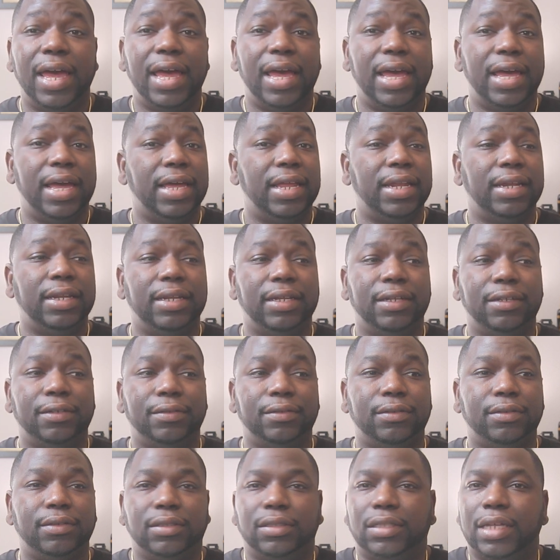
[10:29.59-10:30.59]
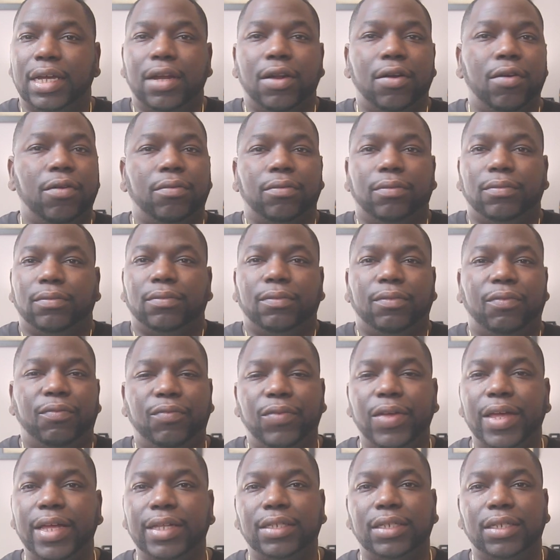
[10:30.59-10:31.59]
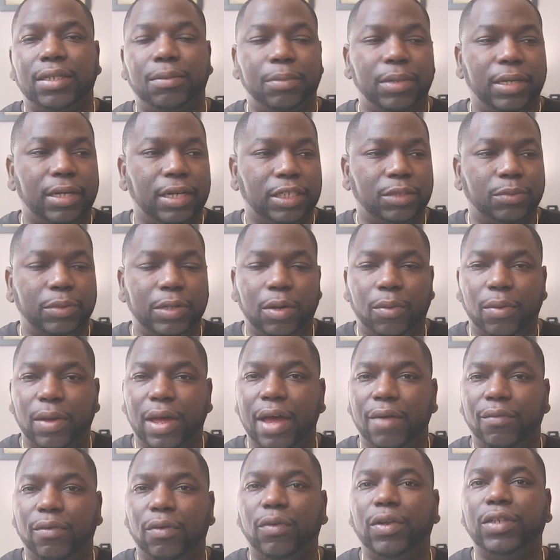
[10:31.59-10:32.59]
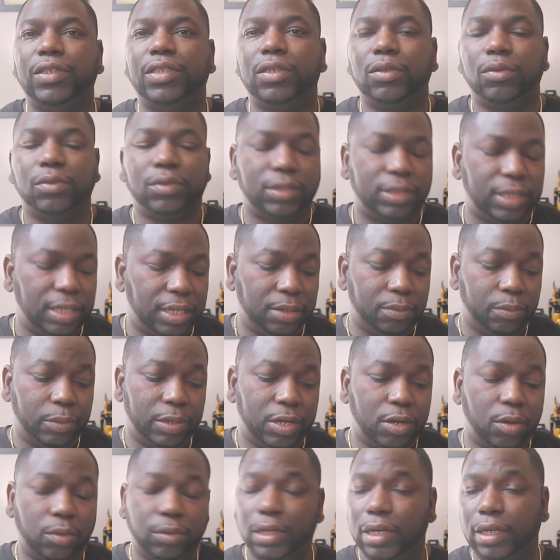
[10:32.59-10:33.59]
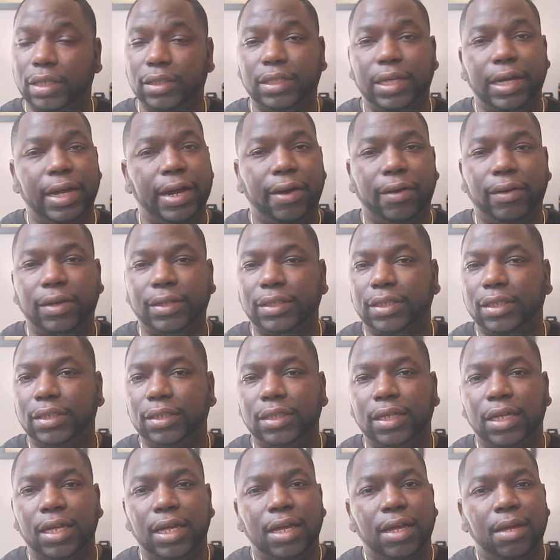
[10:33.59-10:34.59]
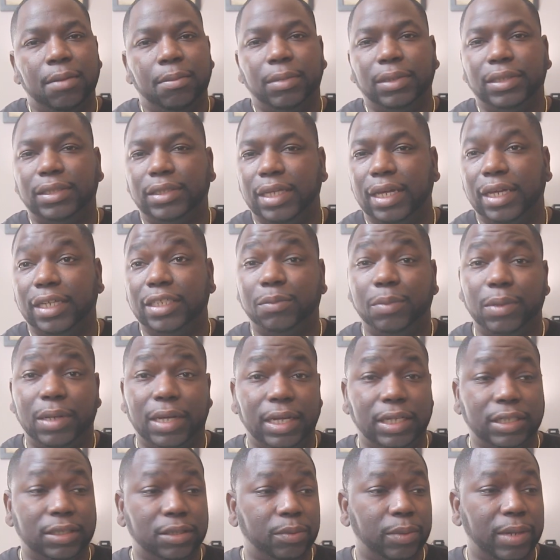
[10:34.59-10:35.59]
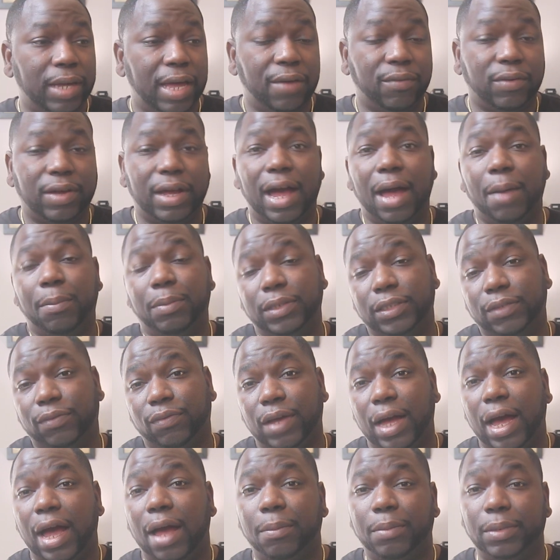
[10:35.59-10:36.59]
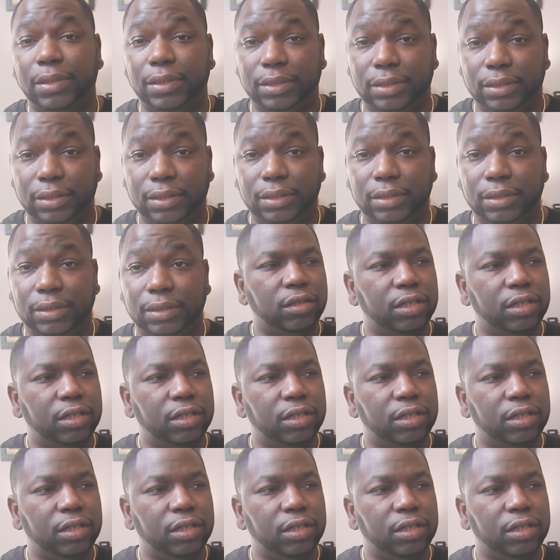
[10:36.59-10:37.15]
And they don't fit because we don't have originals. And we know there's errors and mistakes because we have copies of copies.